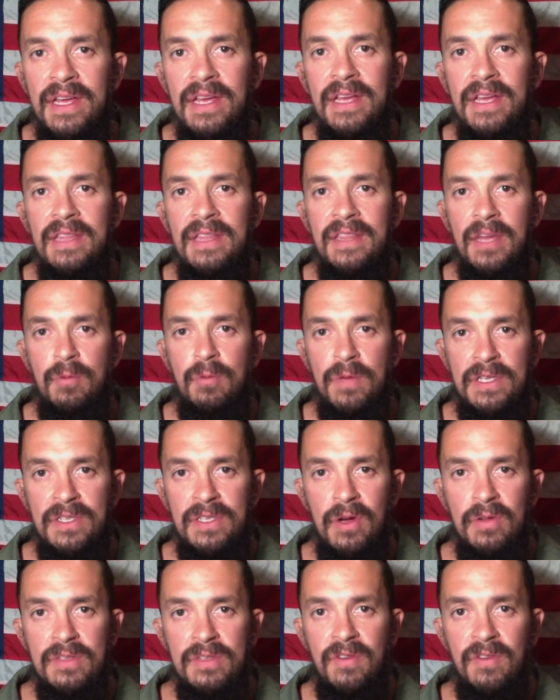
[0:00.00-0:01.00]
that
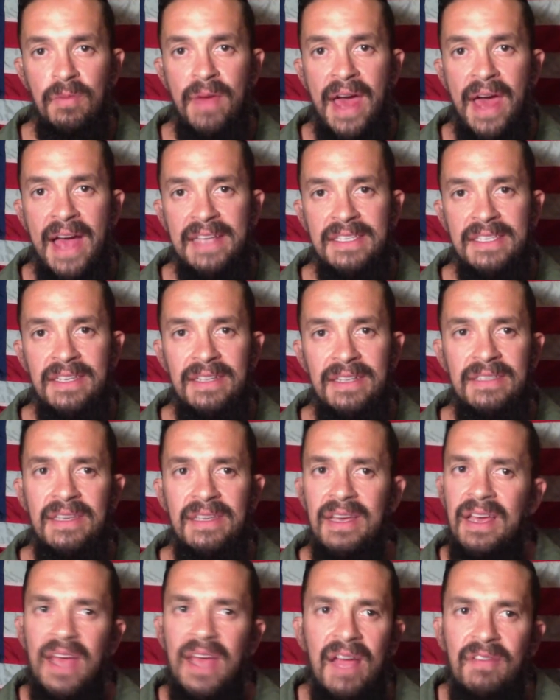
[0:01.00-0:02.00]
results from accidents
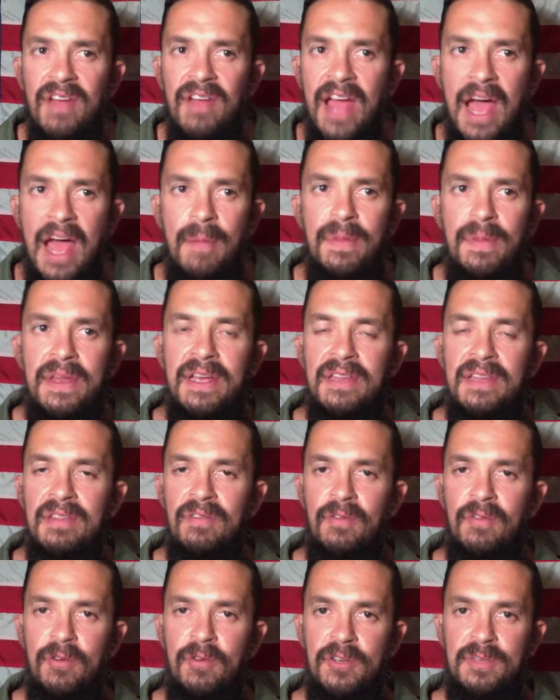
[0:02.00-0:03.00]
ever happening in the
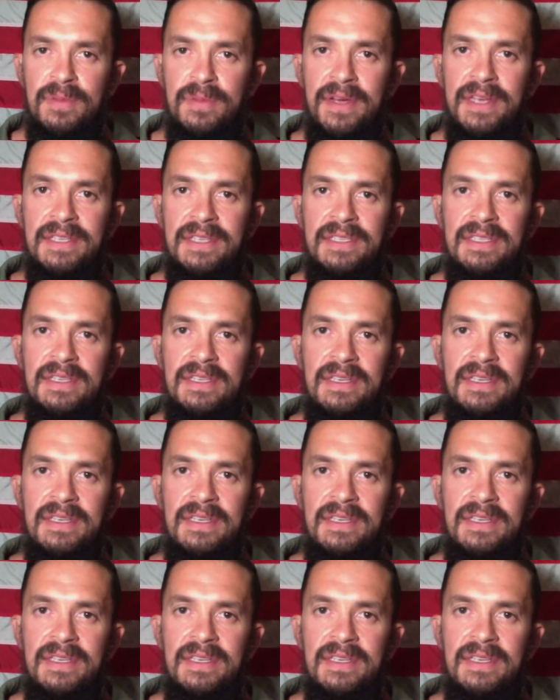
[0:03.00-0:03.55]
first place.